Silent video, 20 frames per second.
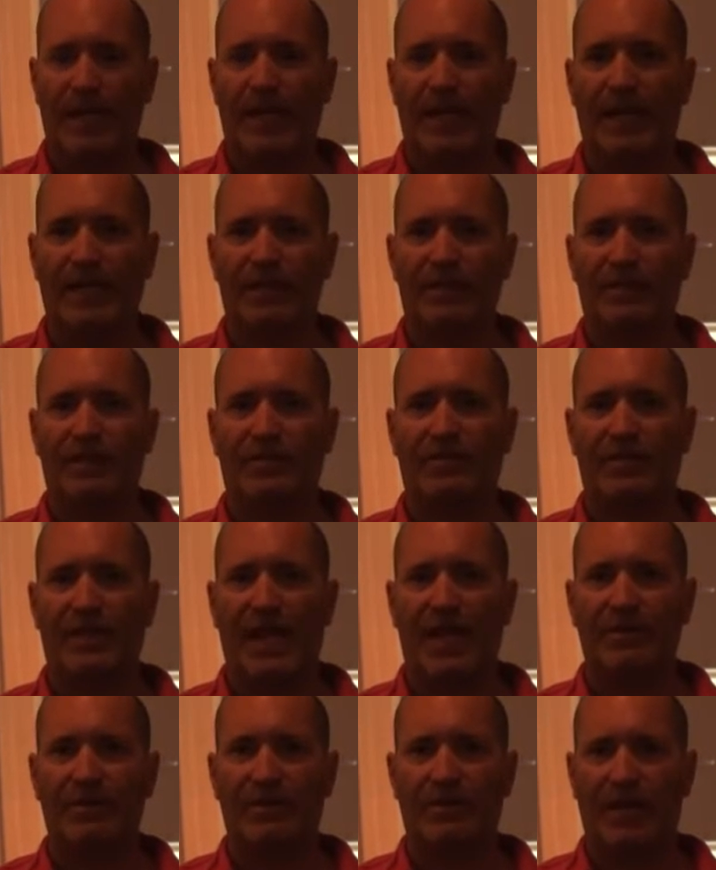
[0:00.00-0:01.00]
and the
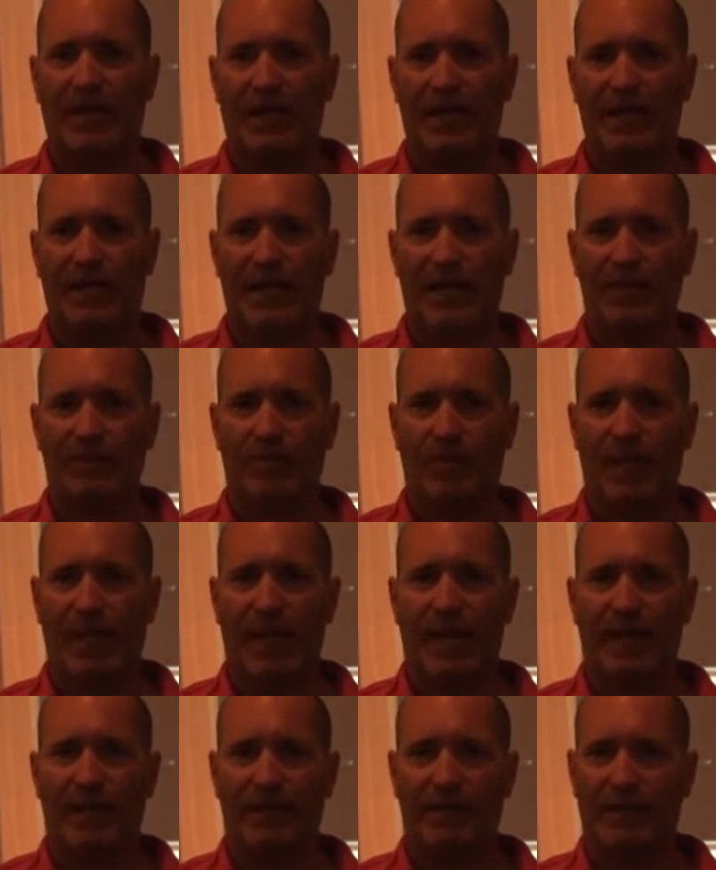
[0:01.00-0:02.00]
sound and lighting guys we
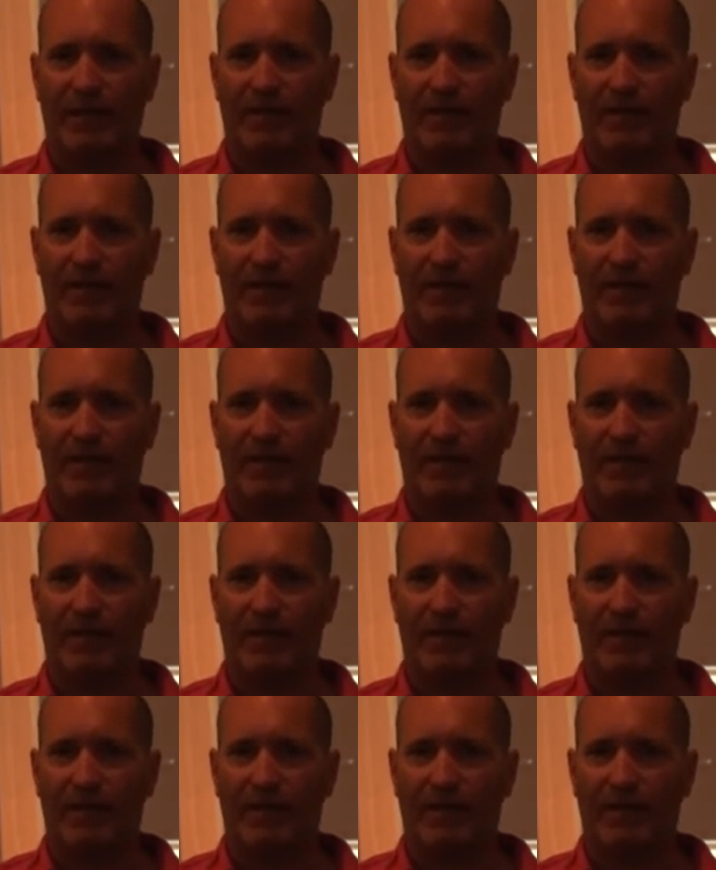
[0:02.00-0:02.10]
had at the